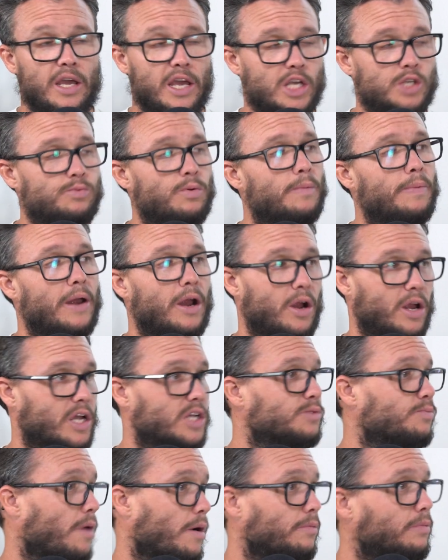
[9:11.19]
is preparing
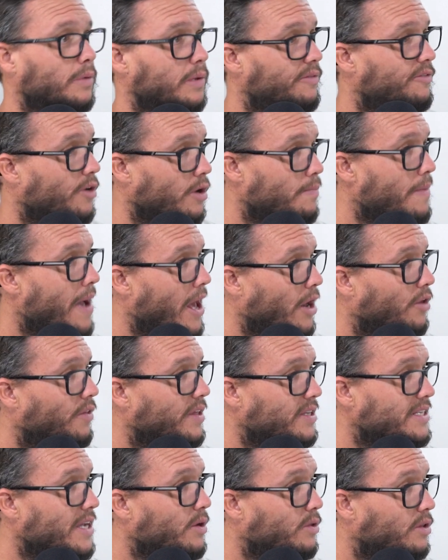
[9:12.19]
us probably for a battle
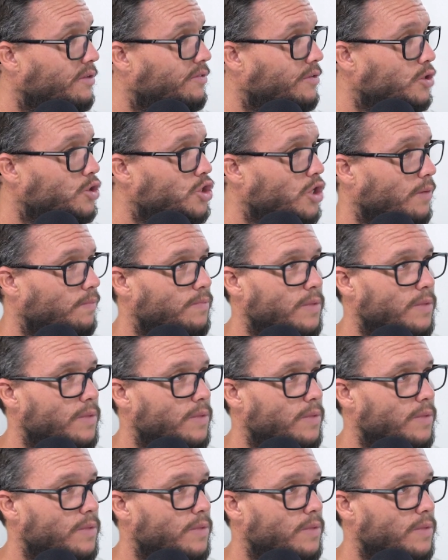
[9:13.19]
that's out in the future.